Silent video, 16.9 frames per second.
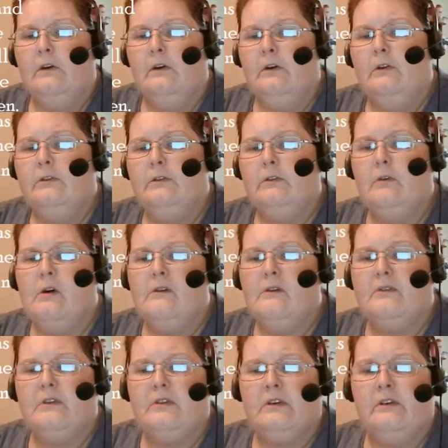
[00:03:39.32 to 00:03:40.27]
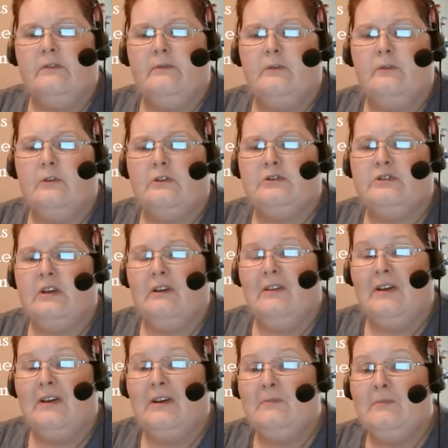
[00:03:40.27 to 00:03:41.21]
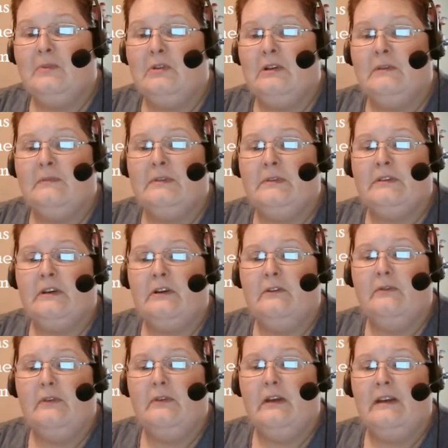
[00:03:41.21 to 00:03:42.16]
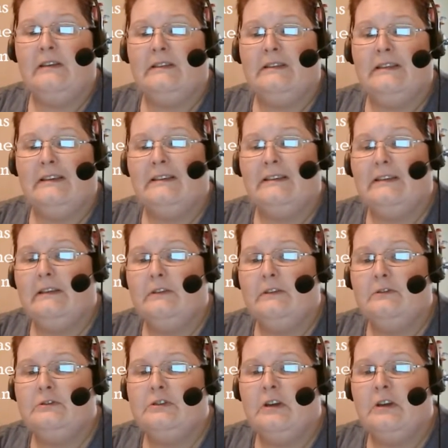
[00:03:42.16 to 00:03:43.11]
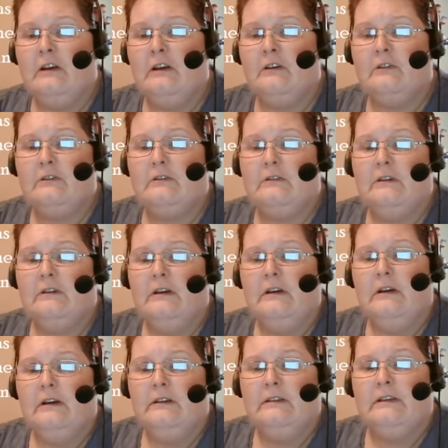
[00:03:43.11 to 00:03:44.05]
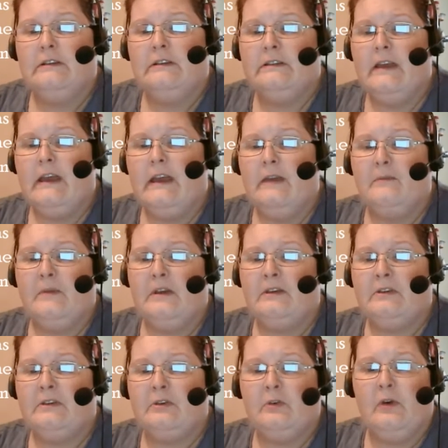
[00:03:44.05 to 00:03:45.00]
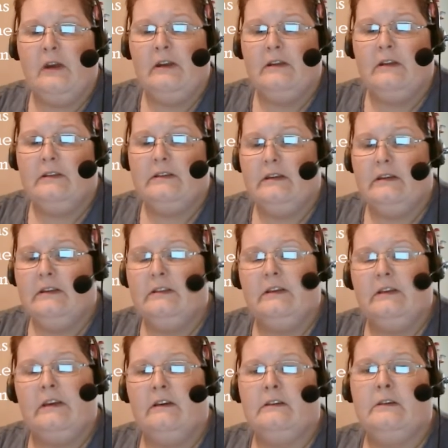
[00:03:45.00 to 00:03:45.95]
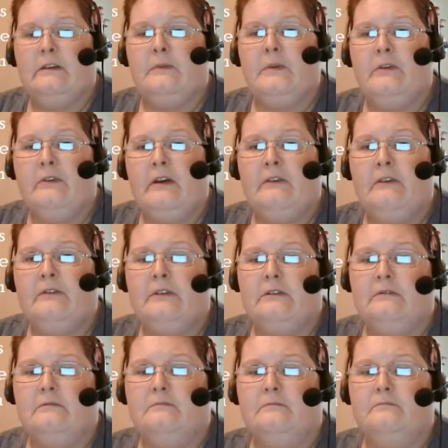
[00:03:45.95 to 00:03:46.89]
Whosoever therefore shall humble himself as this little child, the same is greatest in the kingdom of heaven.